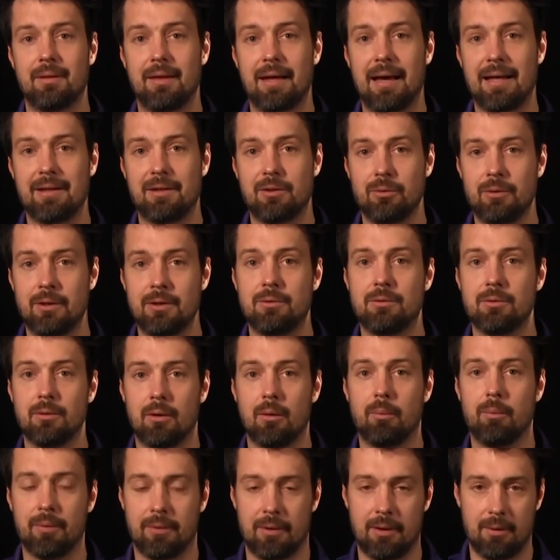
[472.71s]
that you need to
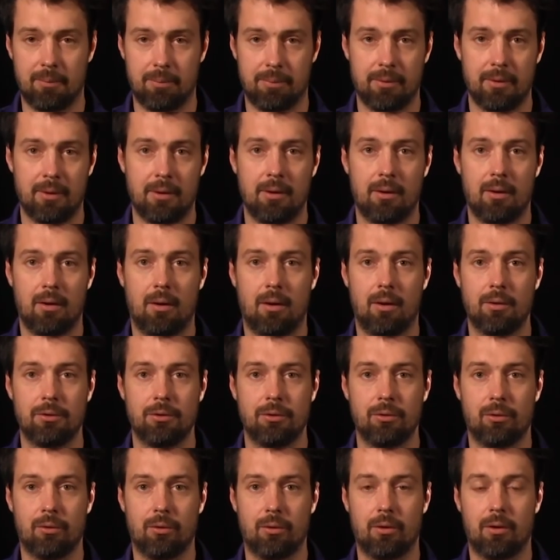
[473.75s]
open up on
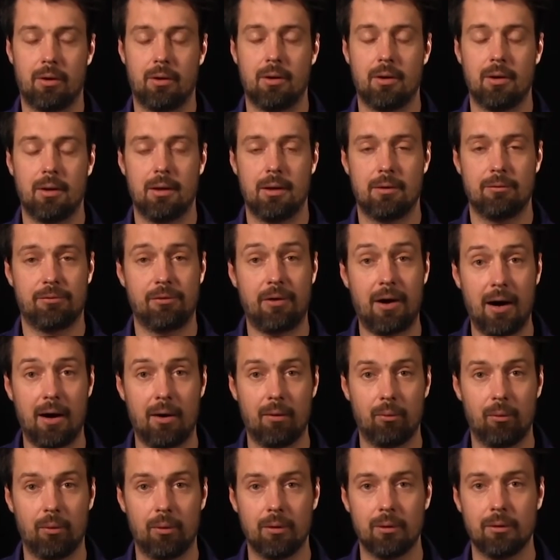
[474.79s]
your
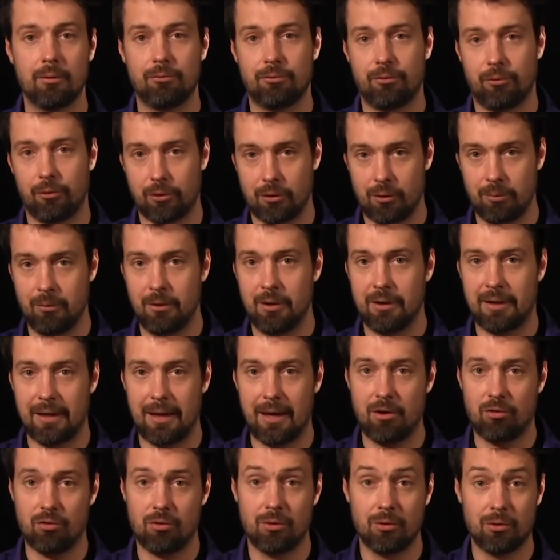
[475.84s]
firewall for
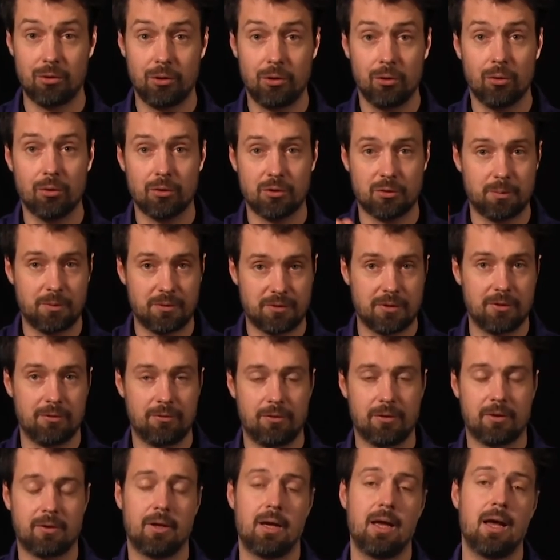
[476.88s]
communication to your
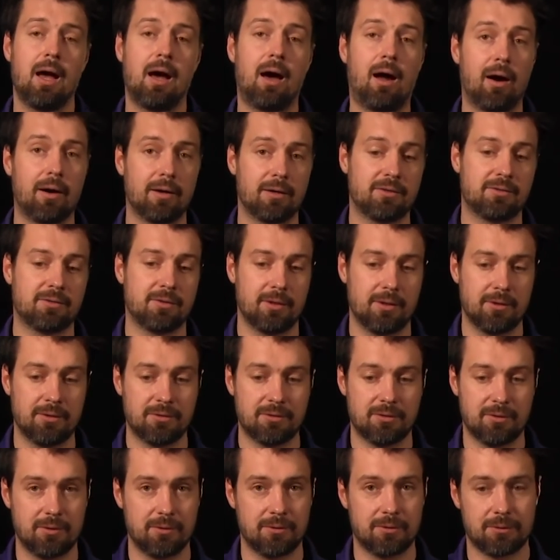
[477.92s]
specific RDC
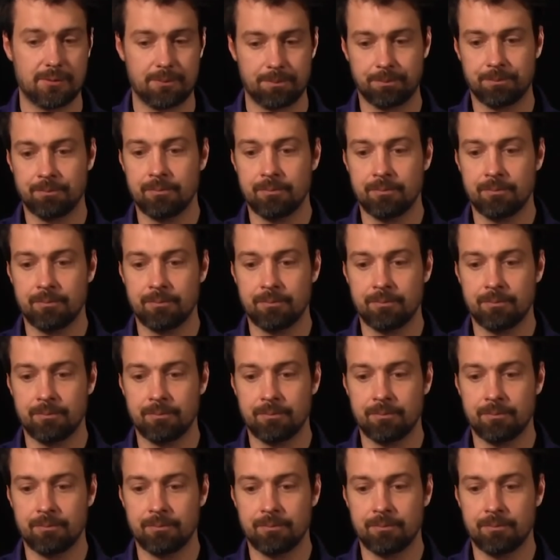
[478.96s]
instance.